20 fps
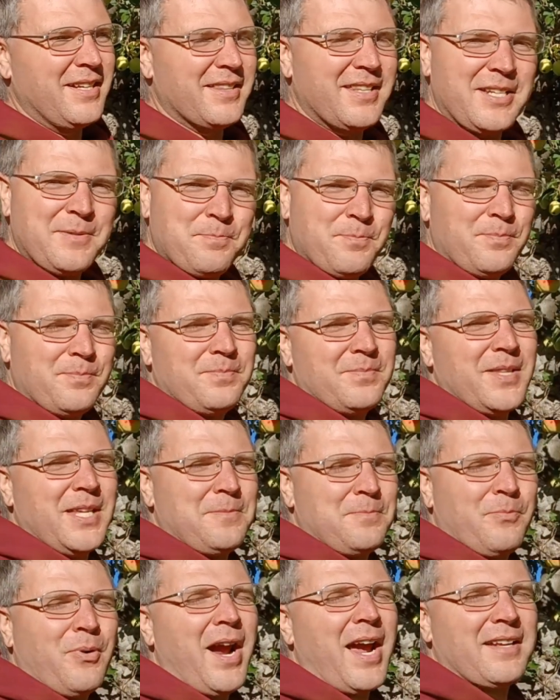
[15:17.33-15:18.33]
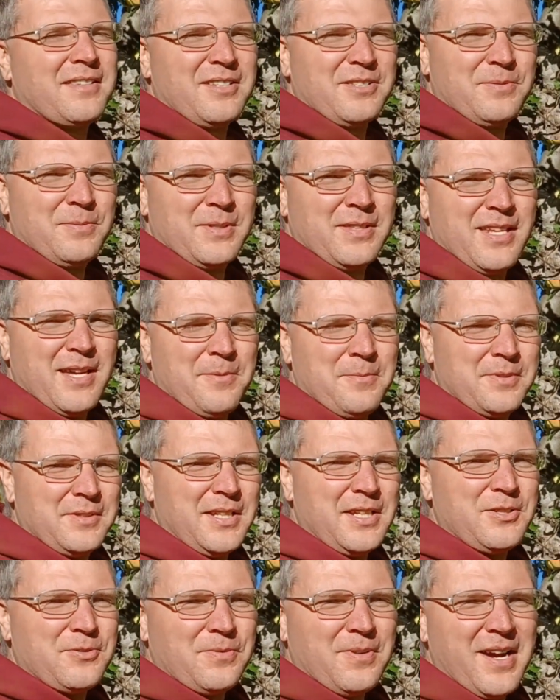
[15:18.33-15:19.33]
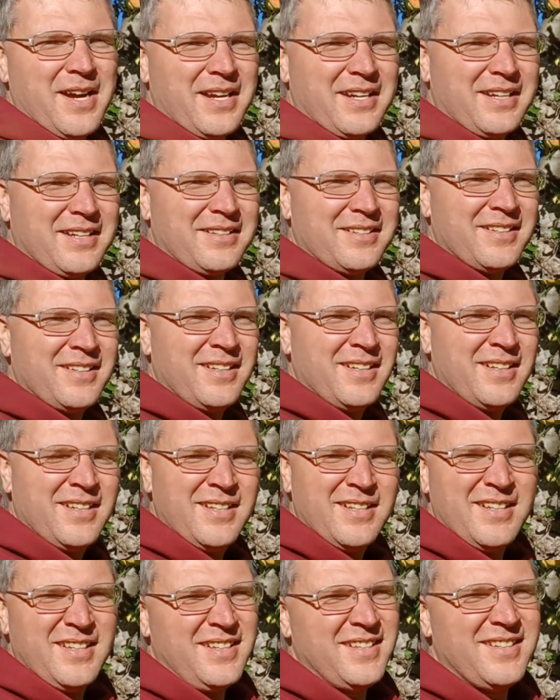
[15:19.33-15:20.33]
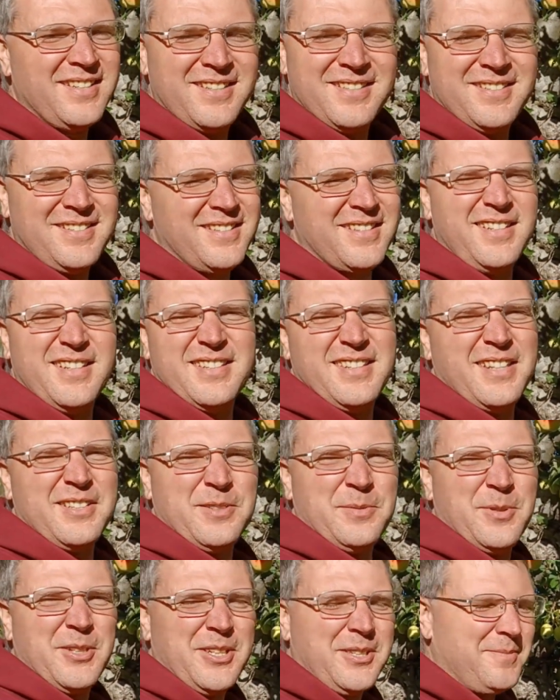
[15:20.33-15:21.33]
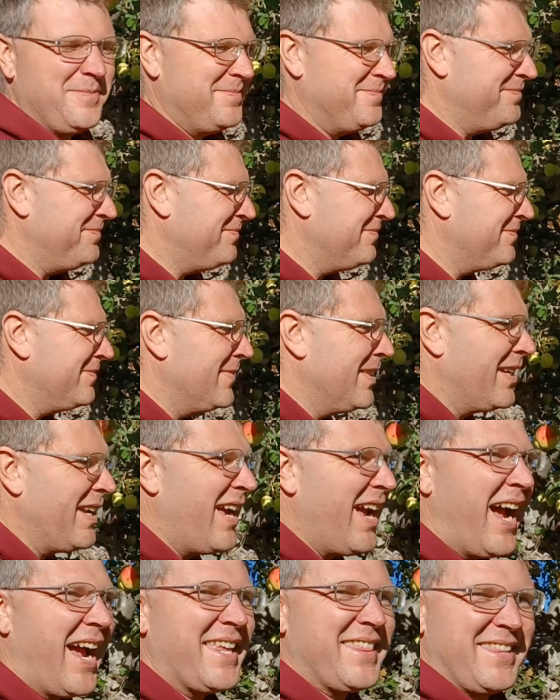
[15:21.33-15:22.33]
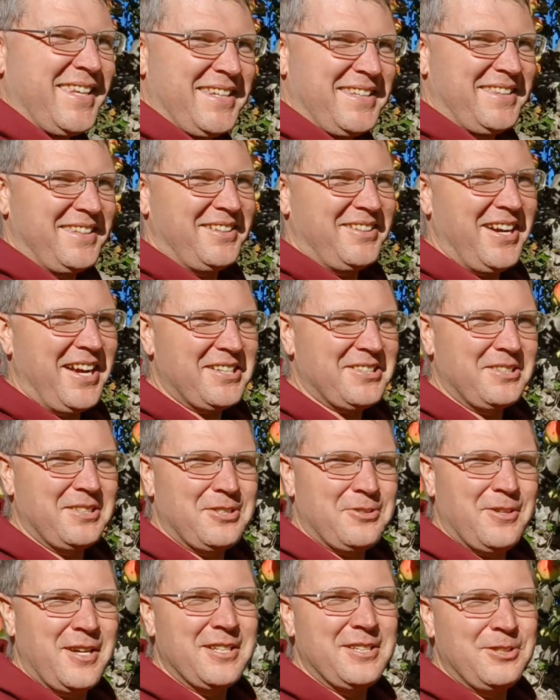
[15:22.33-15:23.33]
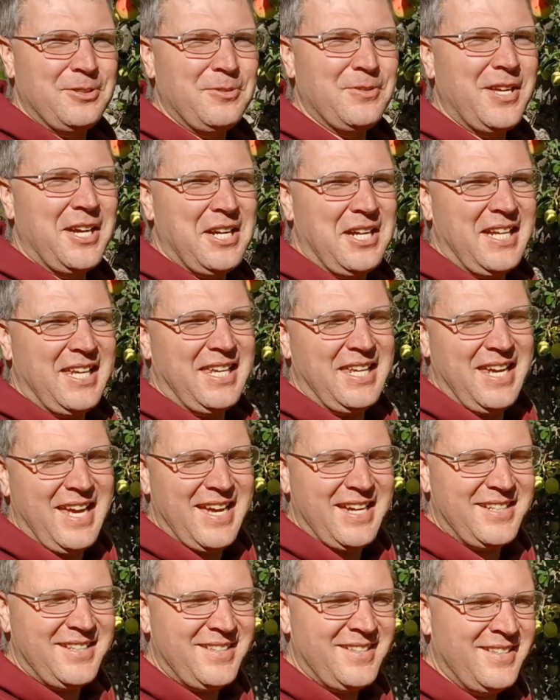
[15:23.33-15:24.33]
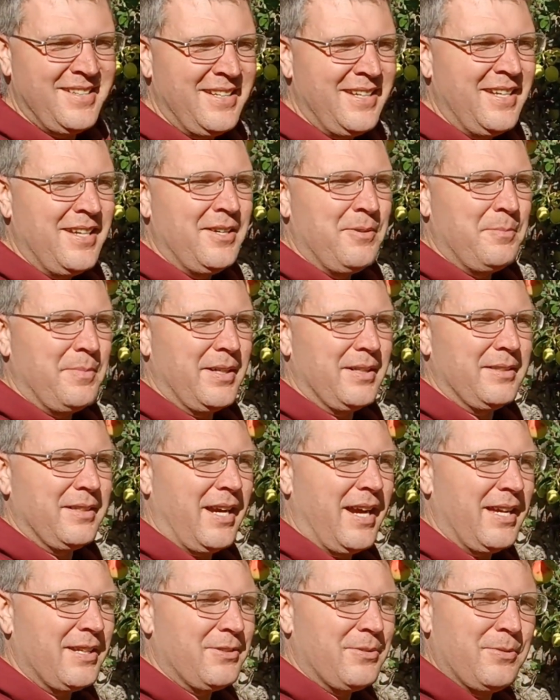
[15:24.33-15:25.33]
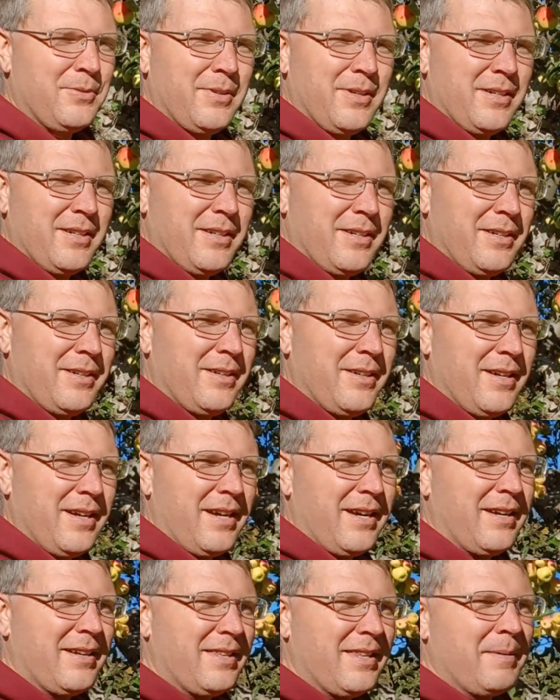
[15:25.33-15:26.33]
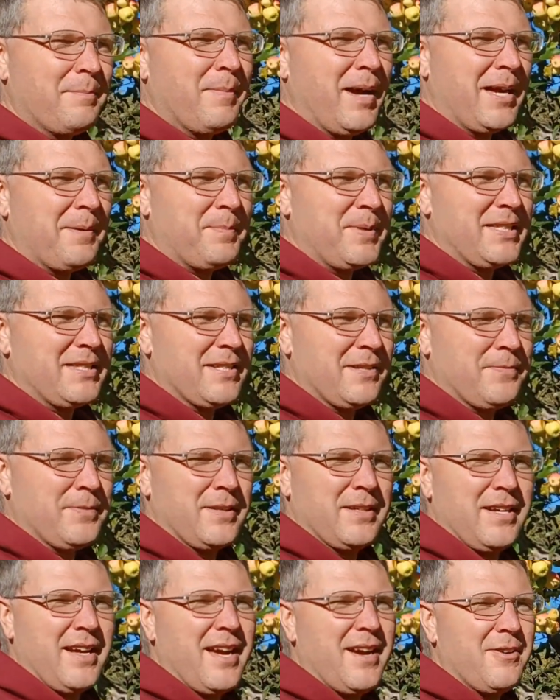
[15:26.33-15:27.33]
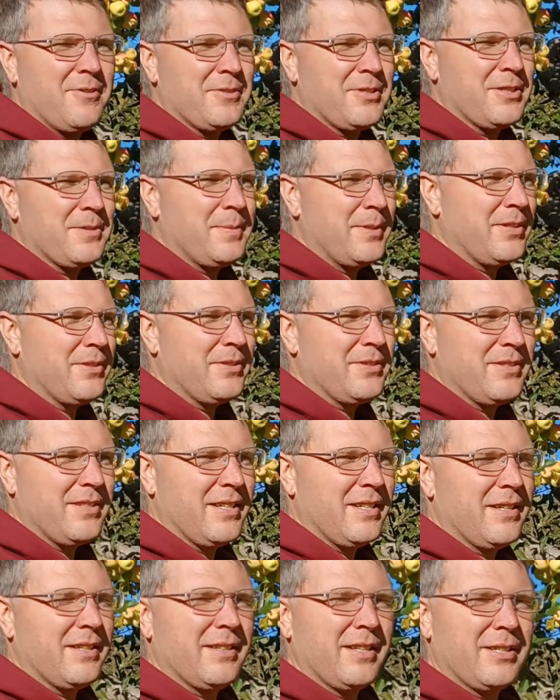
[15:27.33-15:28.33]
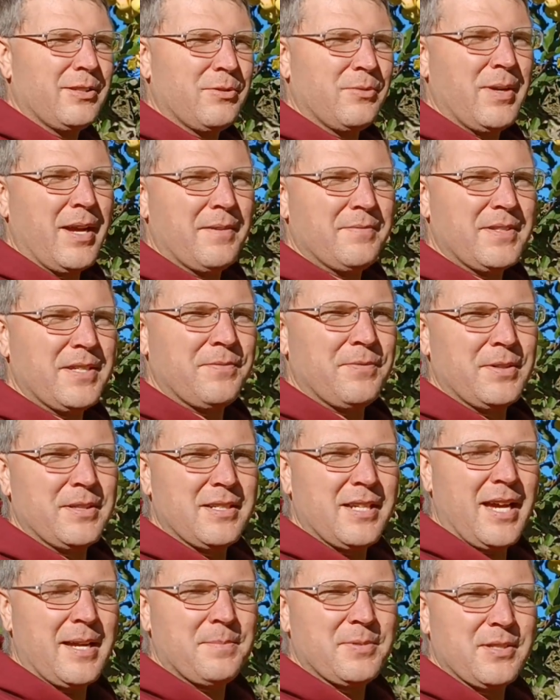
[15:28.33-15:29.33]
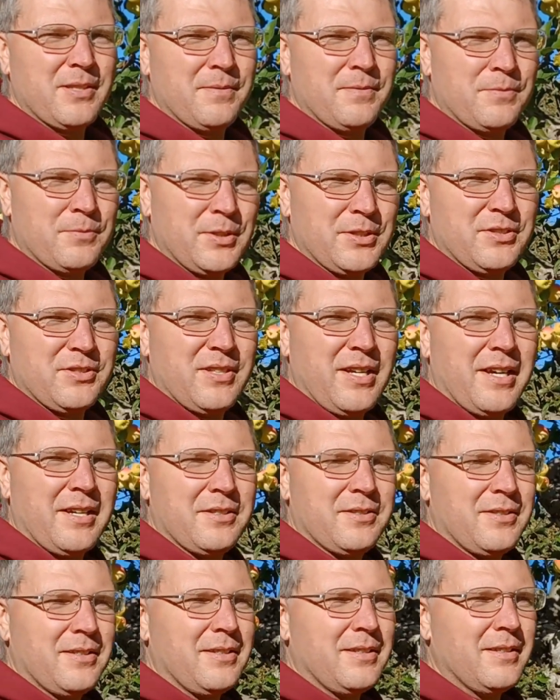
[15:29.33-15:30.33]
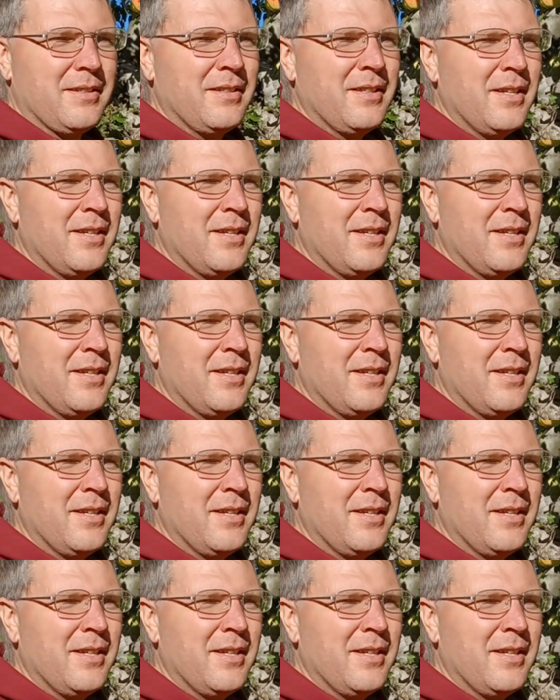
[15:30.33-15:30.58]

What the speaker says: They practiced with that one. They tried it. It doesn't work. I think they're actually trying to do that again, but it might be different now just because they do have different types of rootstocks and